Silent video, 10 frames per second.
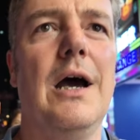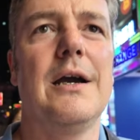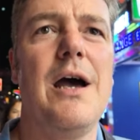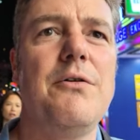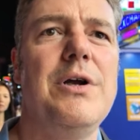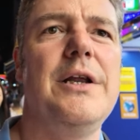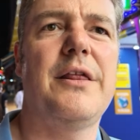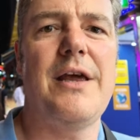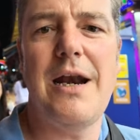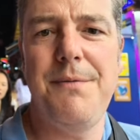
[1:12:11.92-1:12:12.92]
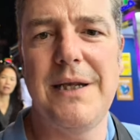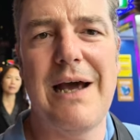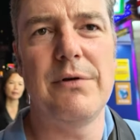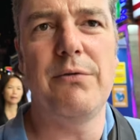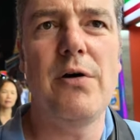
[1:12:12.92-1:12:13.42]
I can't really see anything
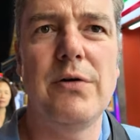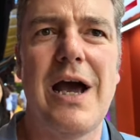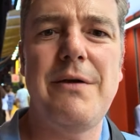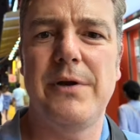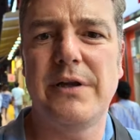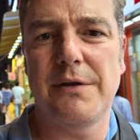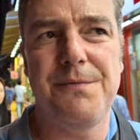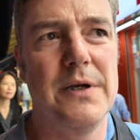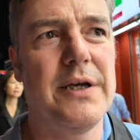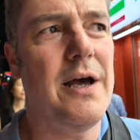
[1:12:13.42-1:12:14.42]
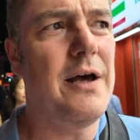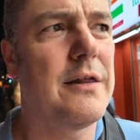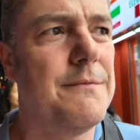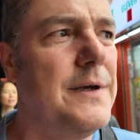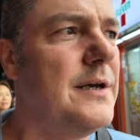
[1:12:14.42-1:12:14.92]
down the road either. It's just full of
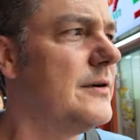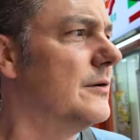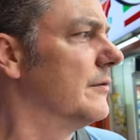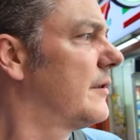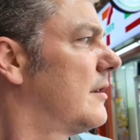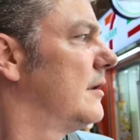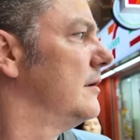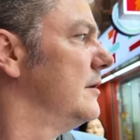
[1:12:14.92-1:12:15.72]
cars and vehicles.